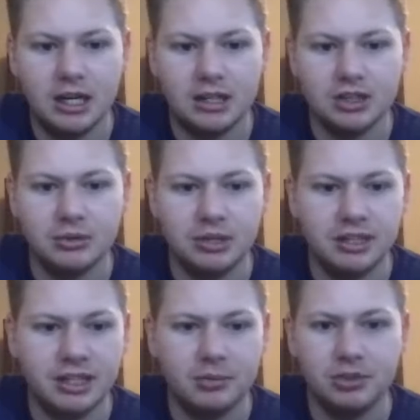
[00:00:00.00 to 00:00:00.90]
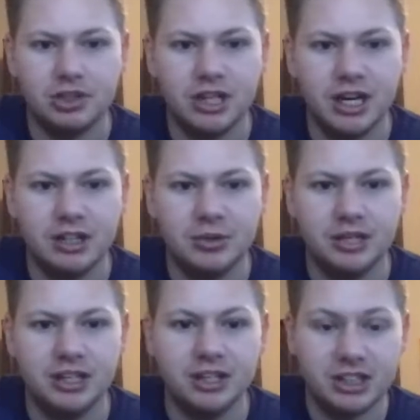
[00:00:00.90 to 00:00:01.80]
so I can help Chad doing
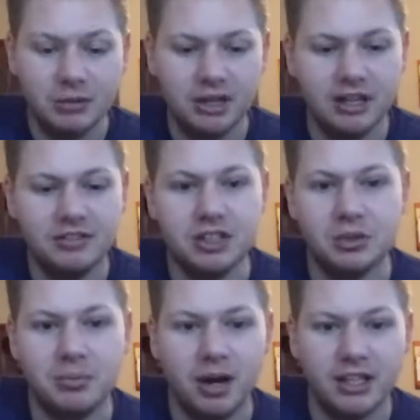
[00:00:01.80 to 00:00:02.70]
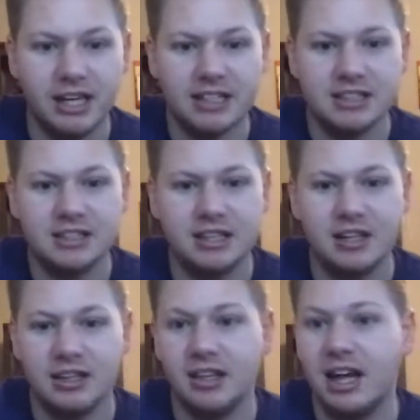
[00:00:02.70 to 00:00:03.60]
here because I would love to do a podcast
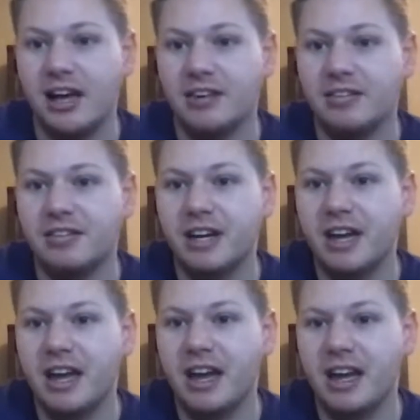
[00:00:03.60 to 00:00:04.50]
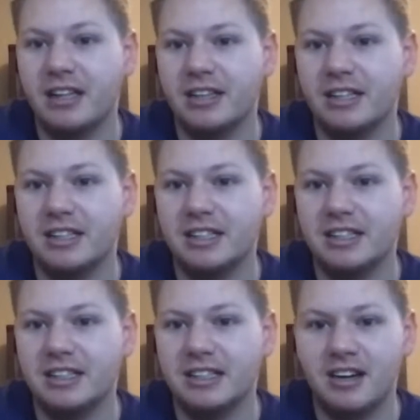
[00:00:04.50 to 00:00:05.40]
live, and
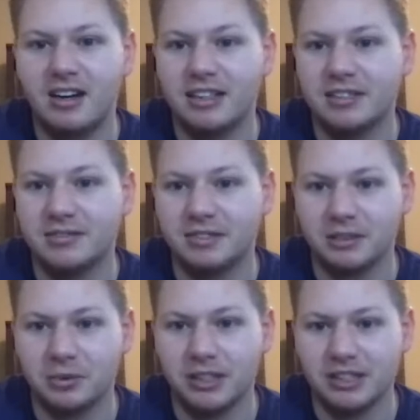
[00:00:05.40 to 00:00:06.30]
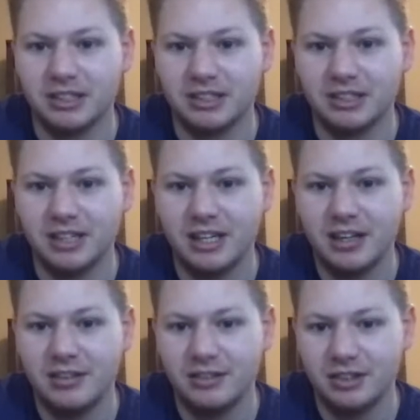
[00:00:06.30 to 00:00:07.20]
he's awesome for wanting to
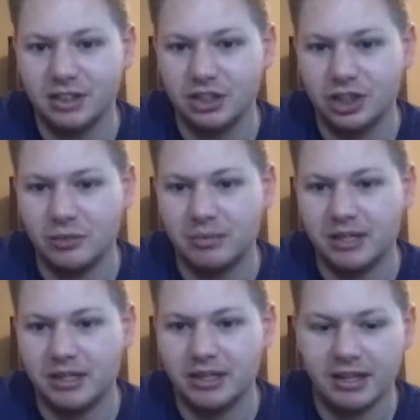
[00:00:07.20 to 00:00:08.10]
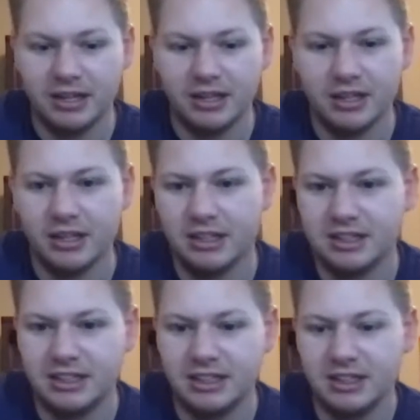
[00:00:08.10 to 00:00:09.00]
jump in there. Let's
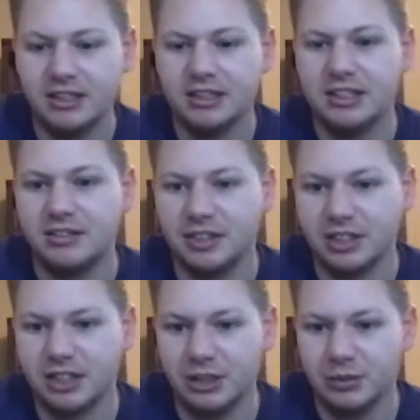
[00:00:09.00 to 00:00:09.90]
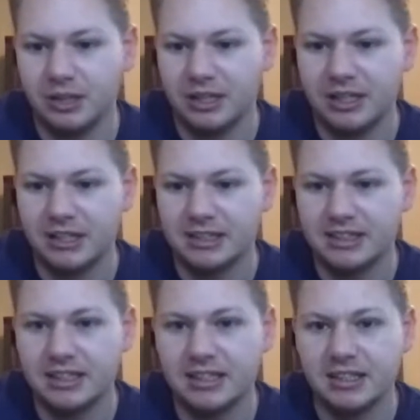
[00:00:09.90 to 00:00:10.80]
see if there's a new link I can
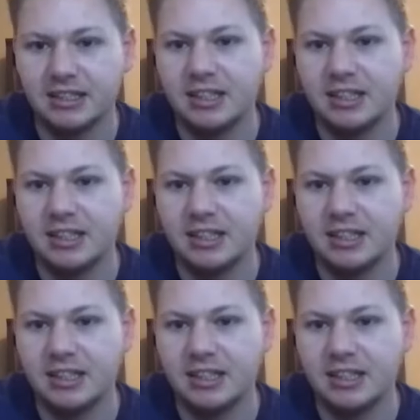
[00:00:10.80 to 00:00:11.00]
send.